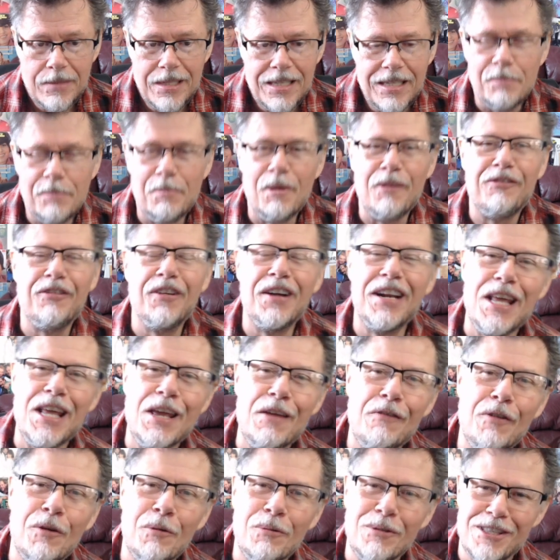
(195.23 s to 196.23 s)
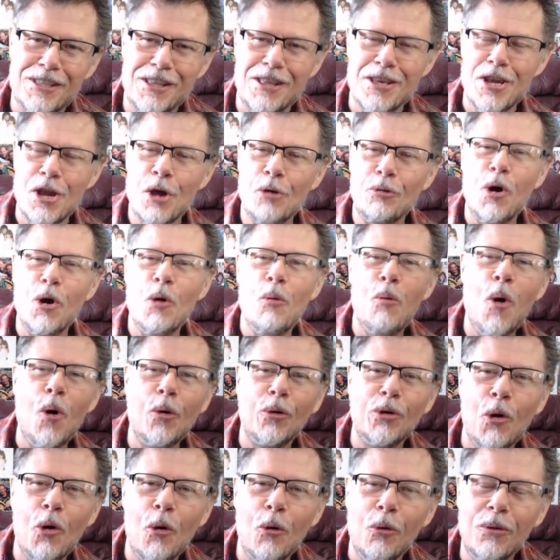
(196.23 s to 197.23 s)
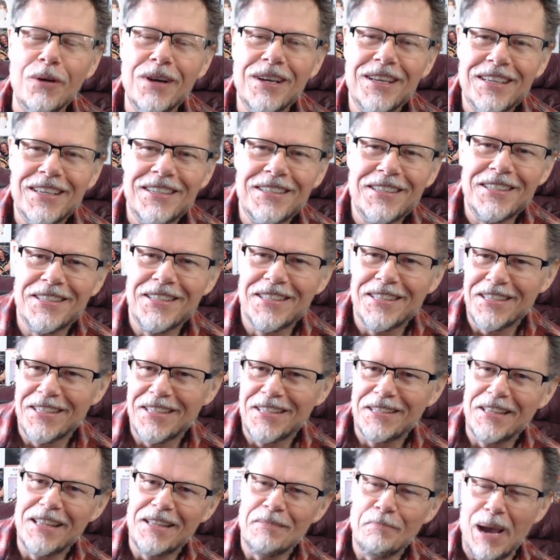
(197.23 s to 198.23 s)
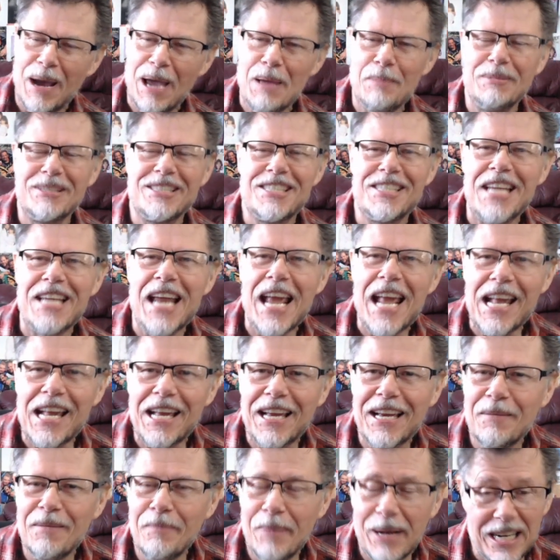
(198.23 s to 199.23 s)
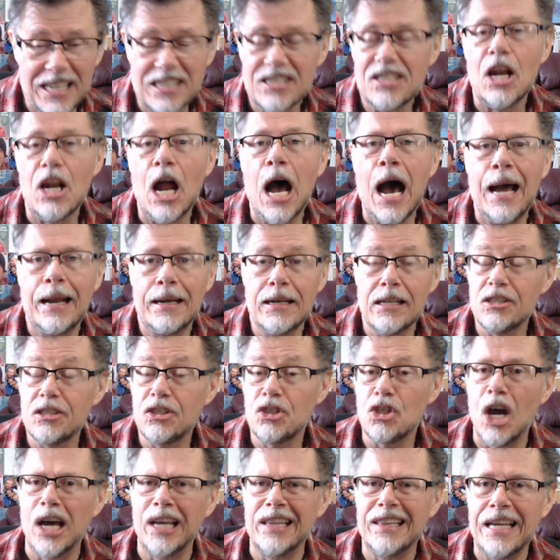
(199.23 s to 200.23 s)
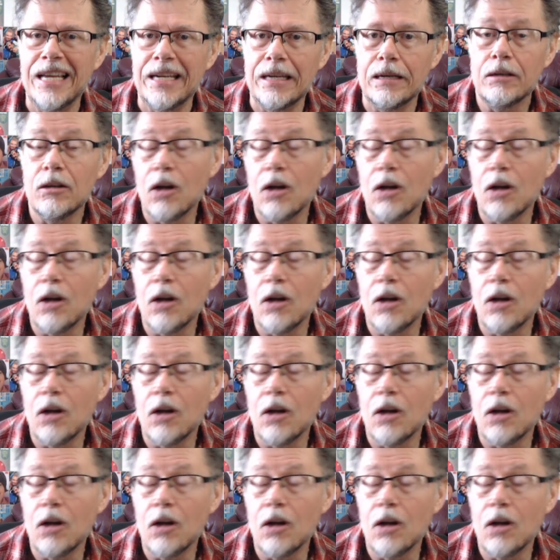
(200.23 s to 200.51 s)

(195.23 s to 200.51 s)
It'd be funny if it was the Yoko Ono by mistake, but it's not. It's John Lennon.